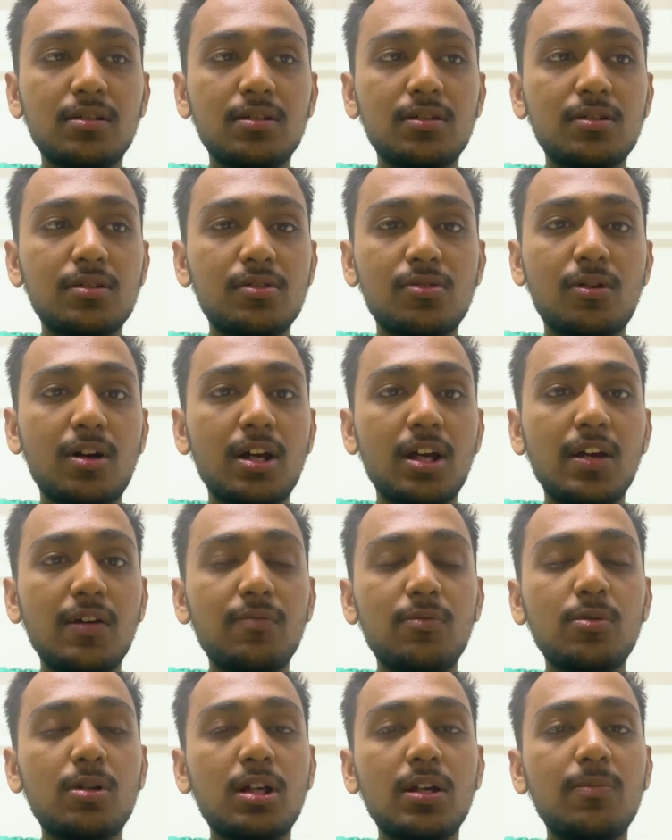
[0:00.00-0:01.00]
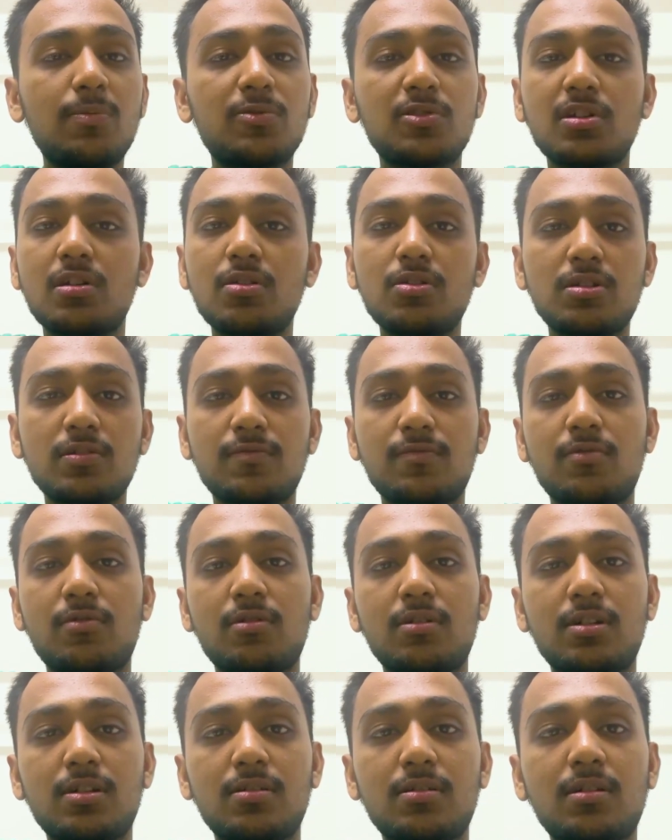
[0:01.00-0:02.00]
So I have to keep searching for
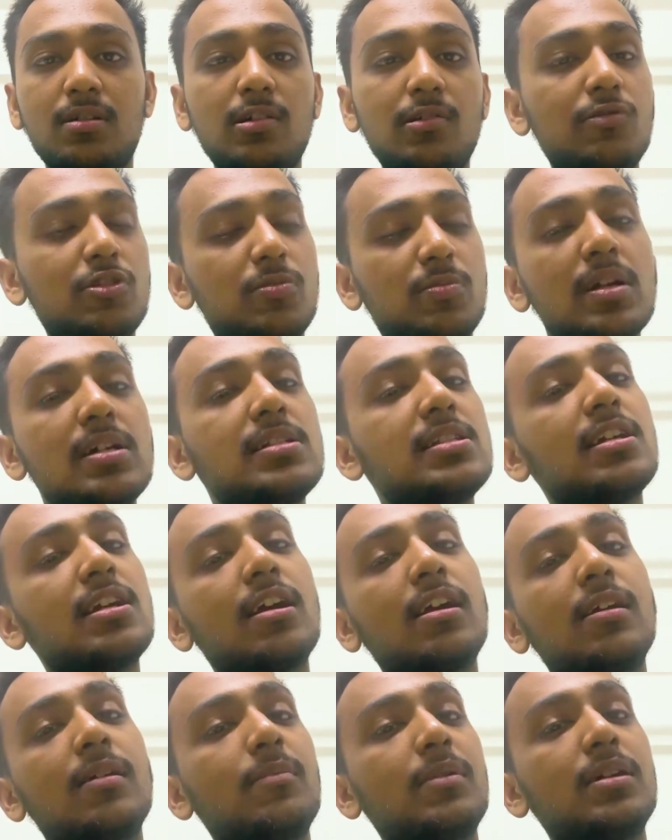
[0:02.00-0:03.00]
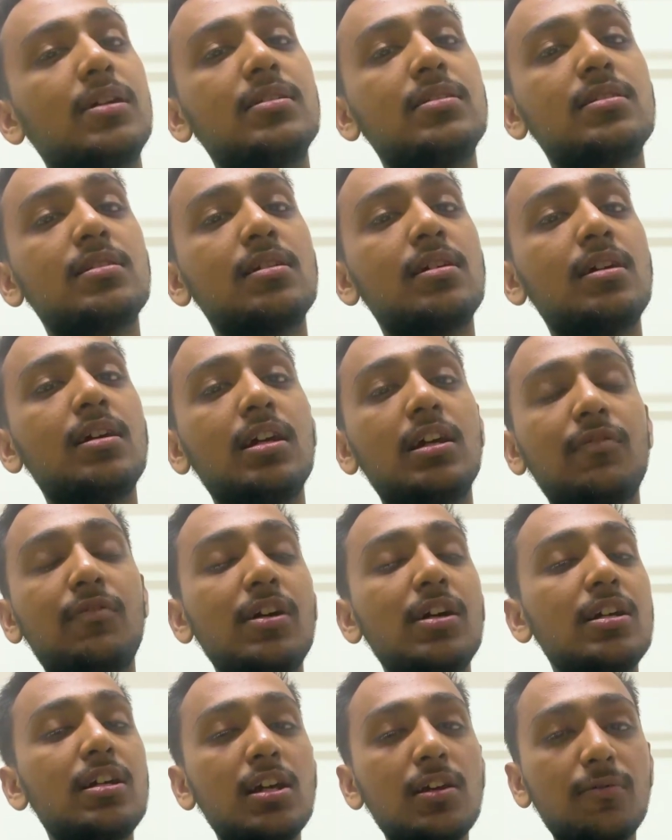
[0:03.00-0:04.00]
it, which basically means if I
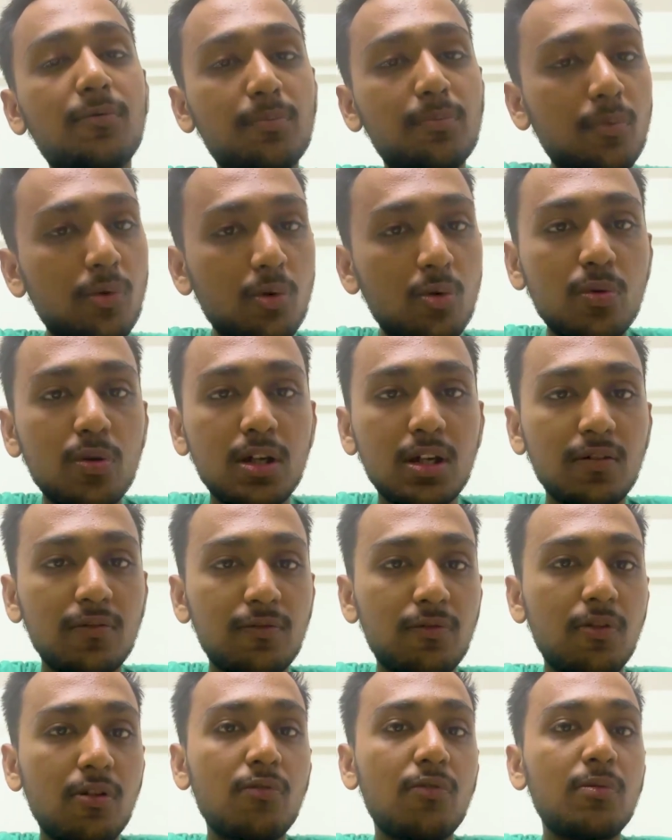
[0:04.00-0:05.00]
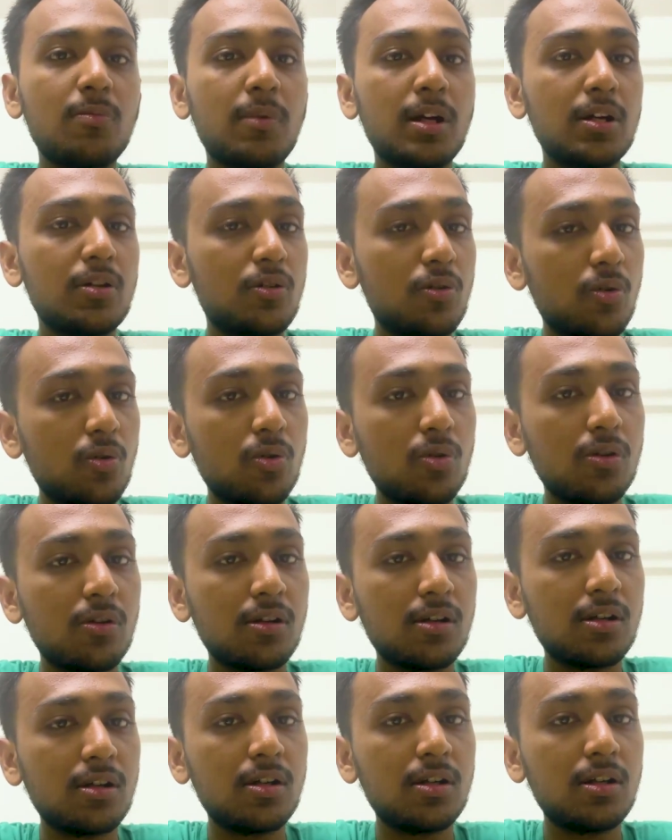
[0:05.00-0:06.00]
keep moving forward my goal,
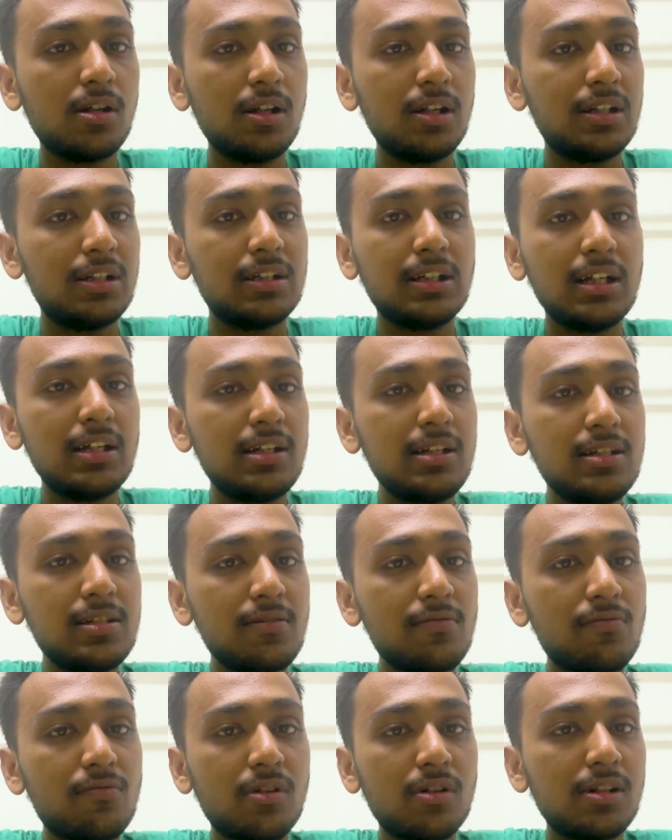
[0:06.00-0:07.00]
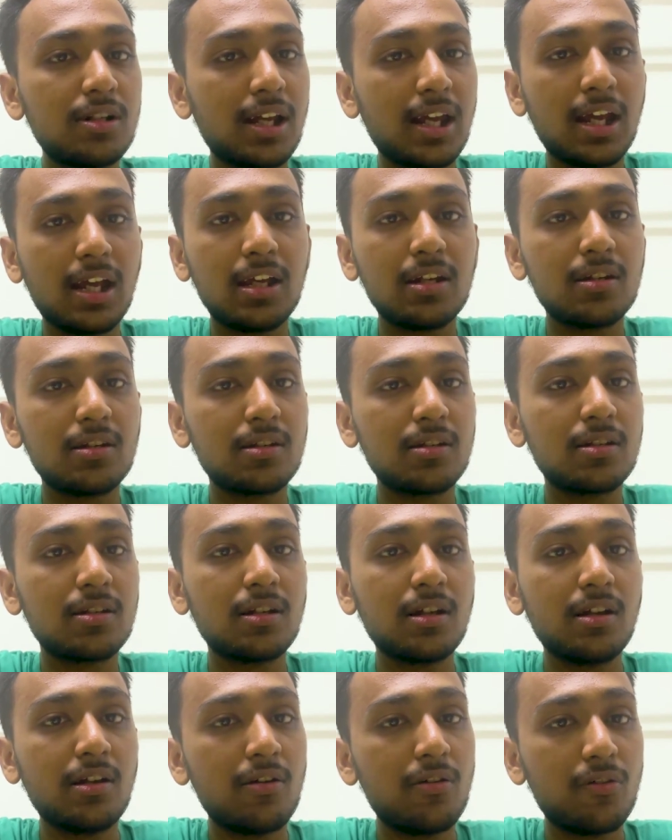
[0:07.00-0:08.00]
there is a one end
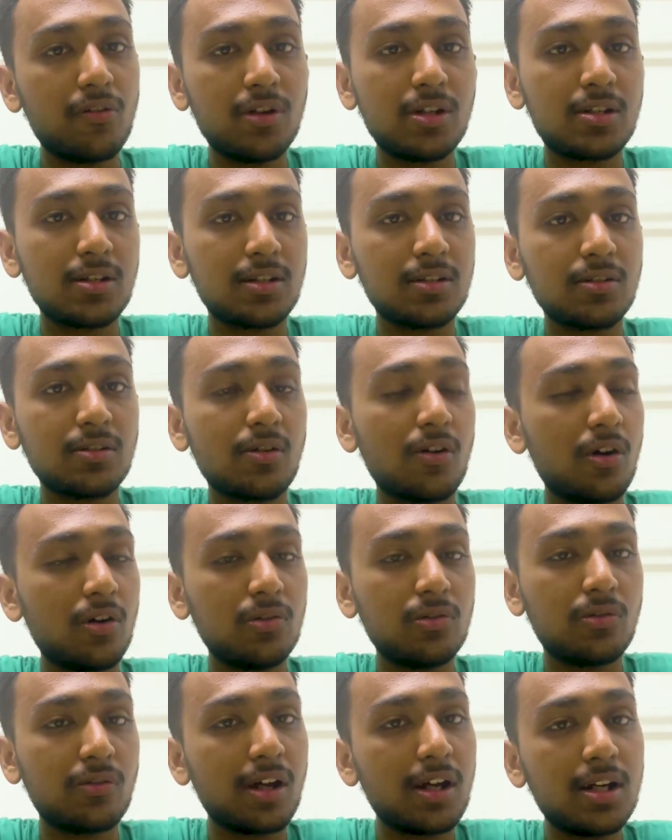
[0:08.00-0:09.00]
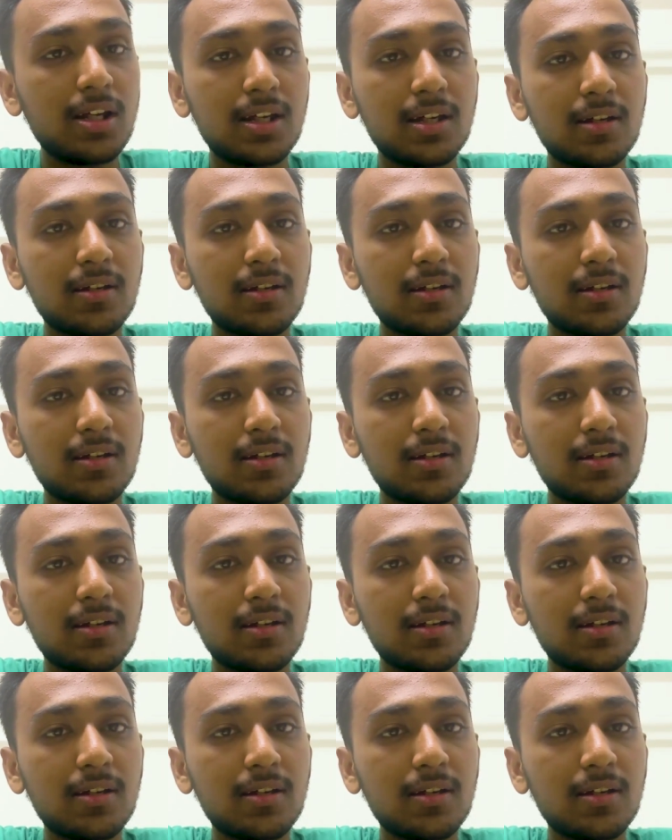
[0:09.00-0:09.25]
written already,